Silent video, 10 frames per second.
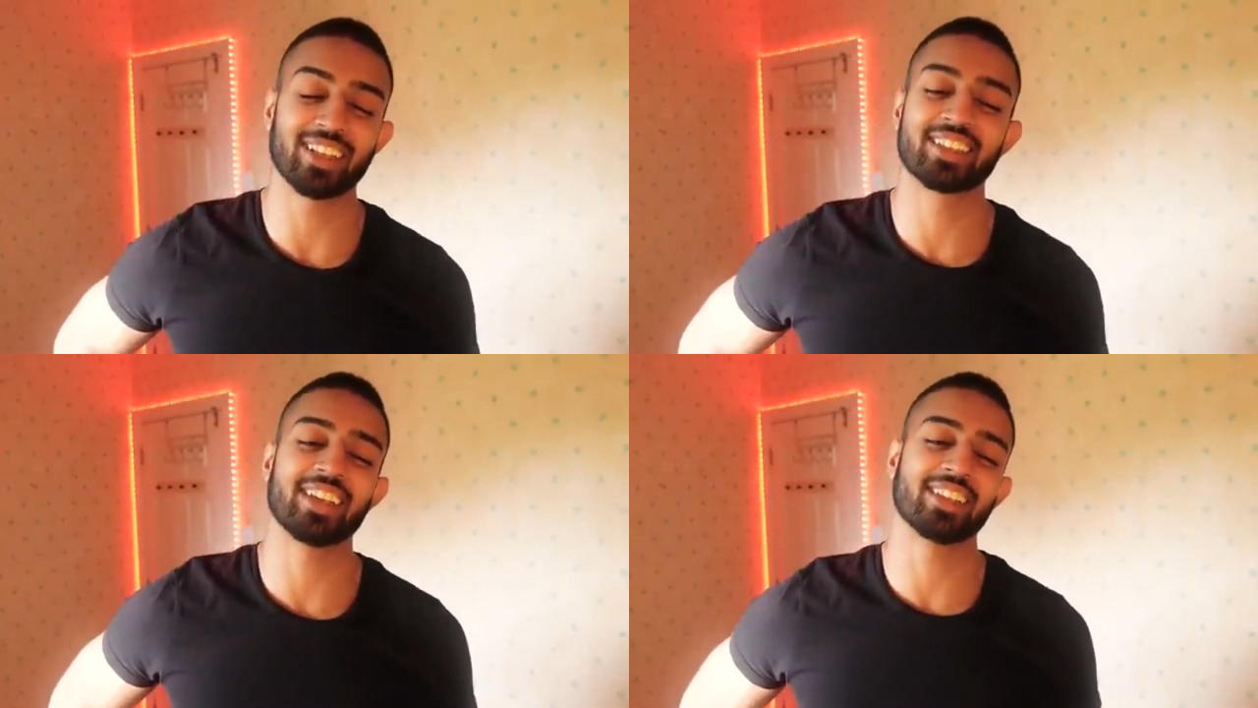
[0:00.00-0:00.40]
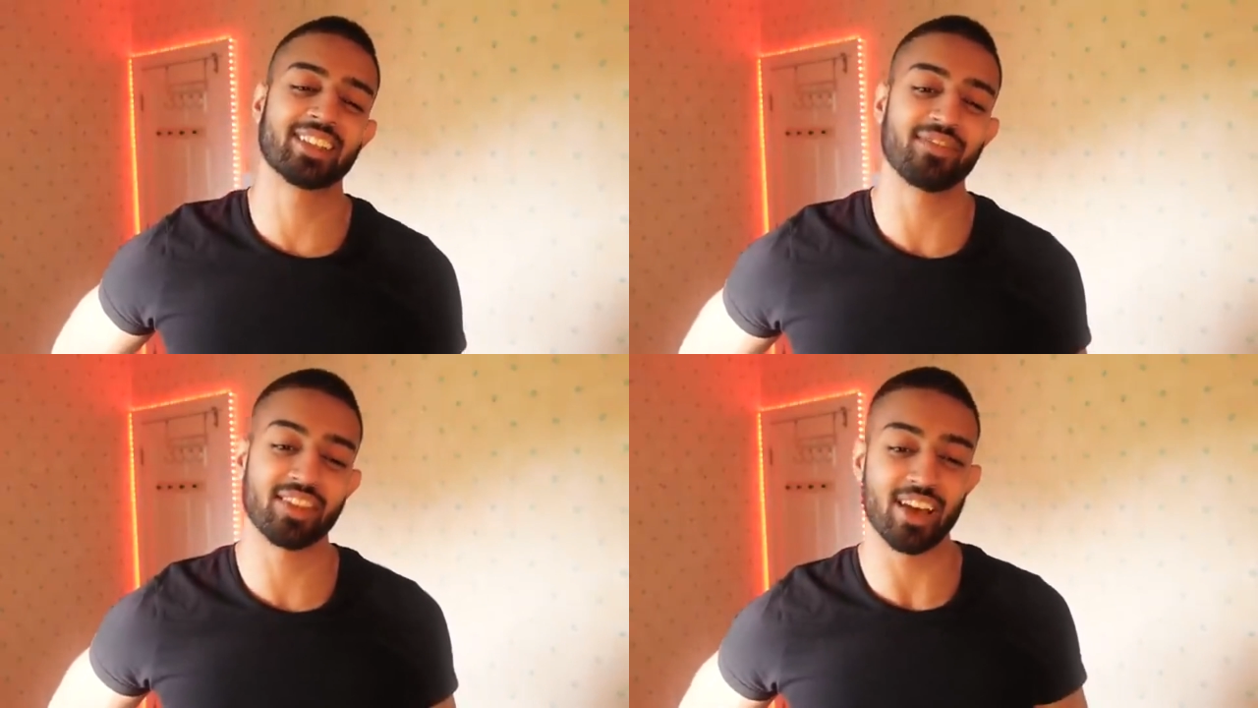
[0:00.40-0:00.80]
let's say
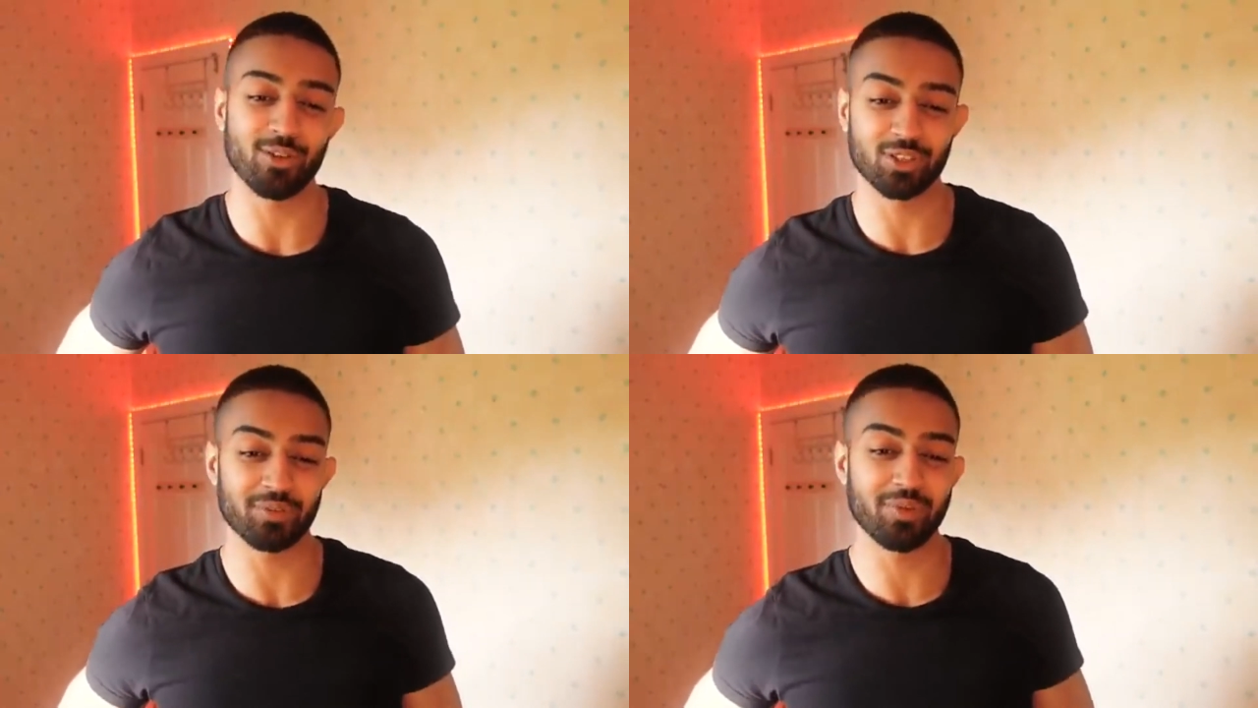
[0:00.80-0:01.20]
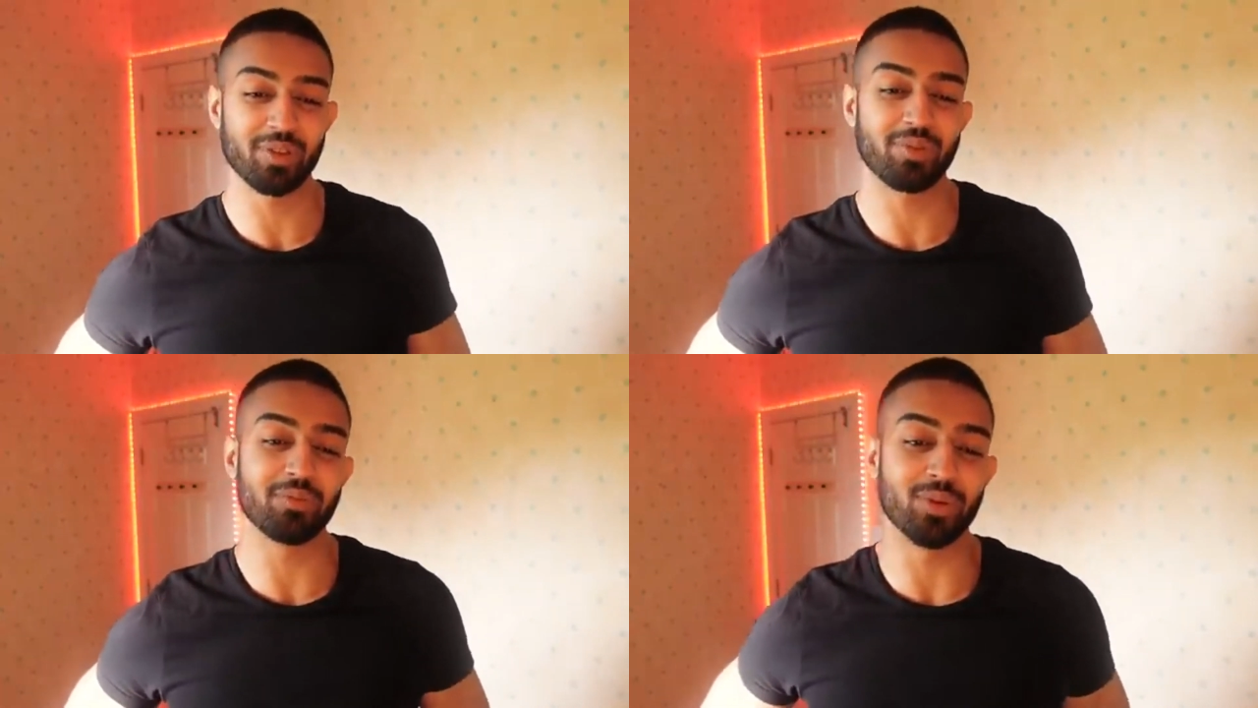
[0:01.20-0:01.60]
seven thousand, maybe
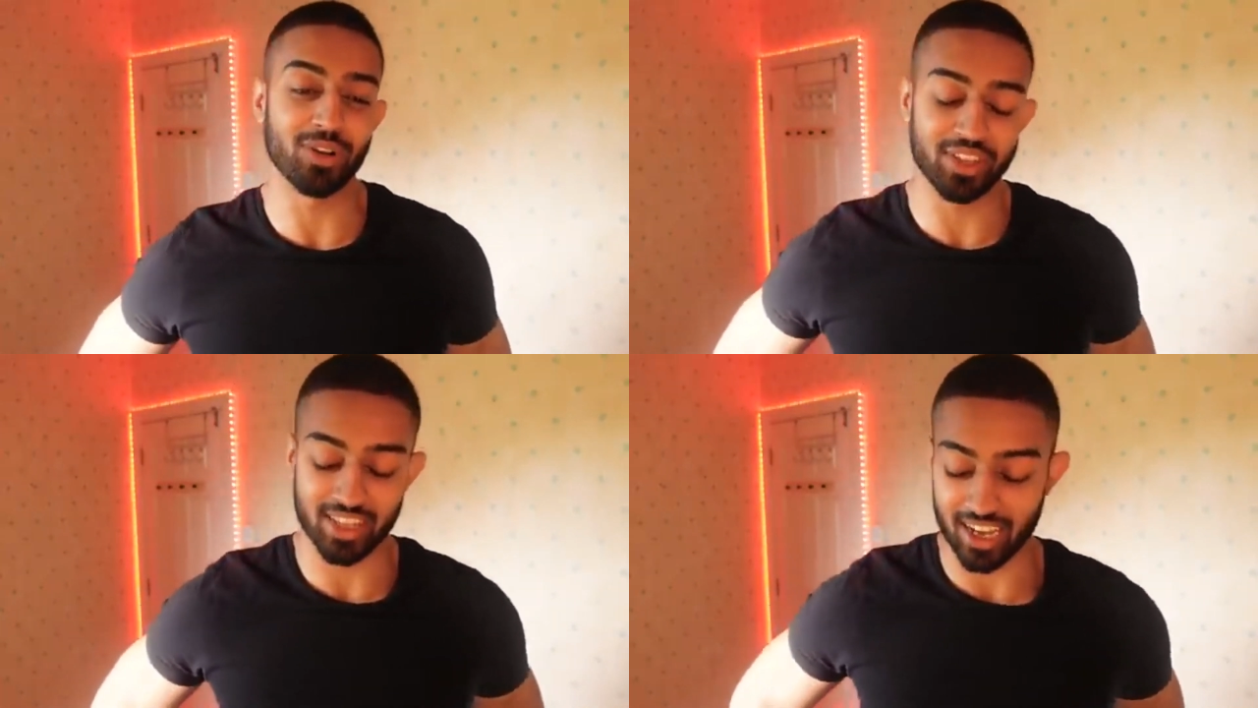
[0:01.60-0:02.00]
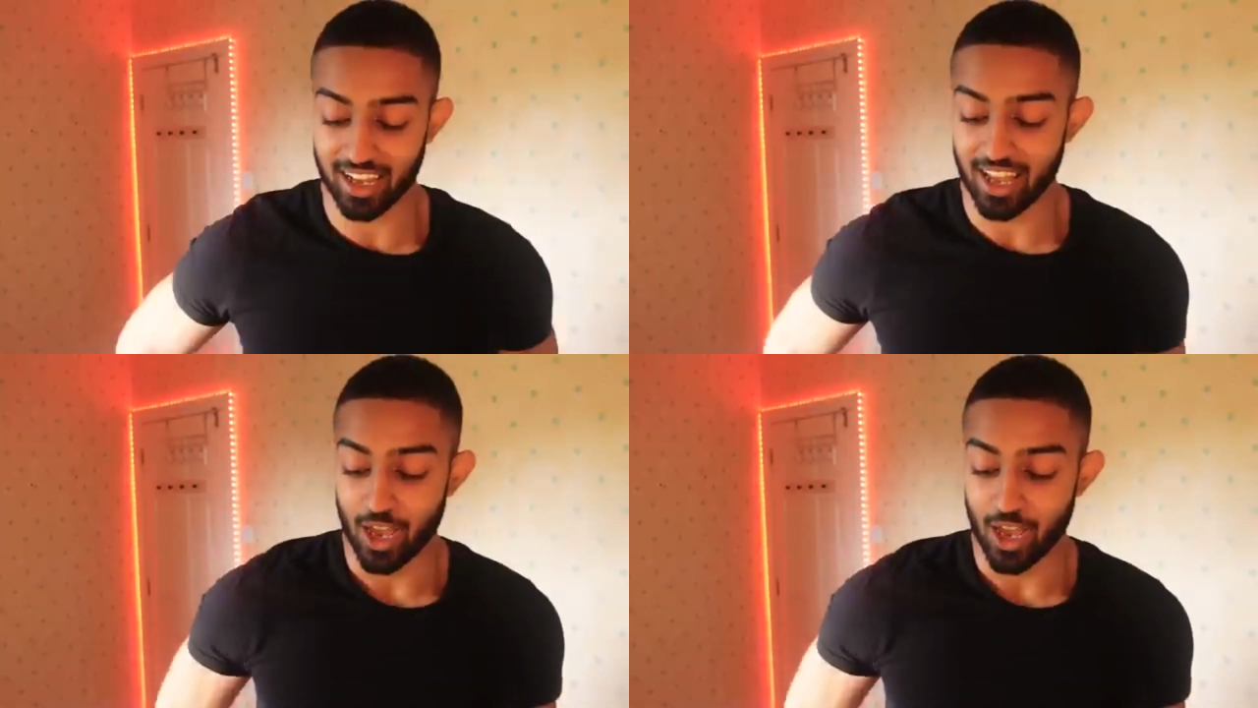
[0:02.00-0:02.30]
a bit more than that